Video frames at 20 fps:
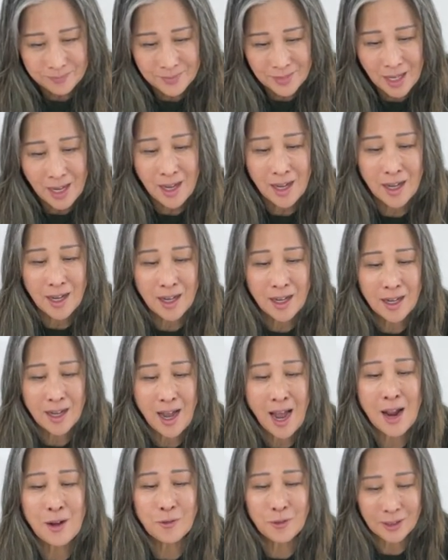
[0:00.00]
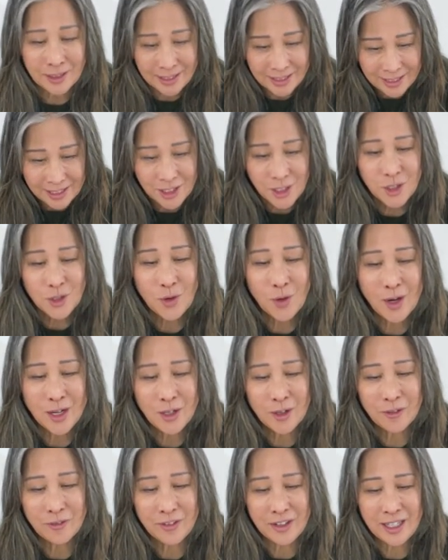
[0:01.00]
I really enjoy
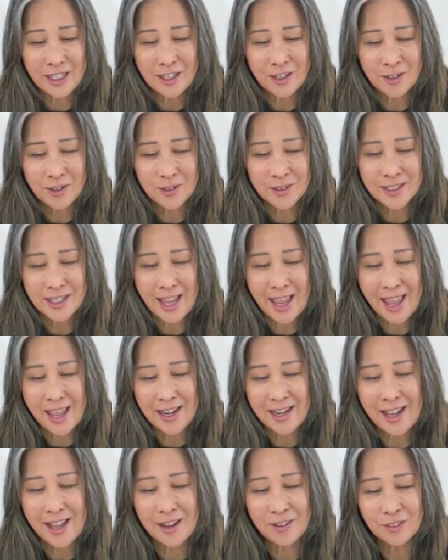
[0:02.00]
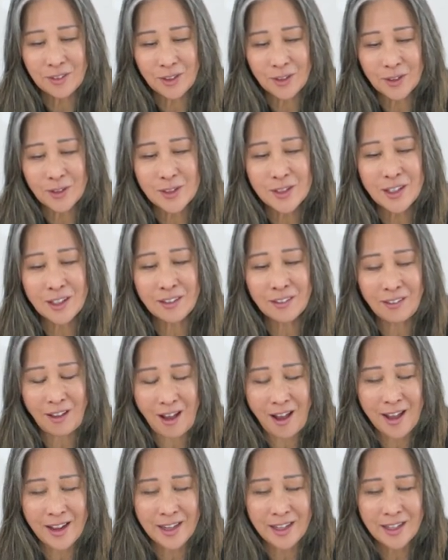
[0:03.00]
your videos and have learned a
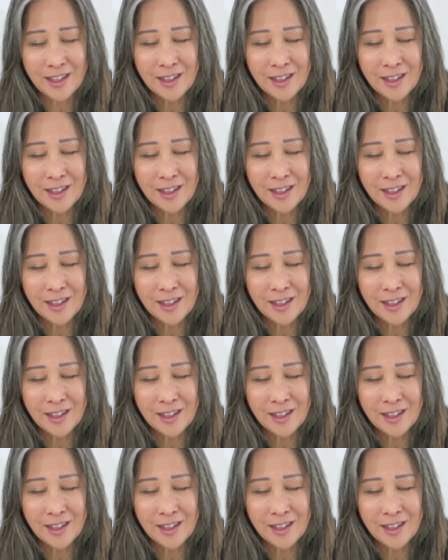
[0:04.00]
lot.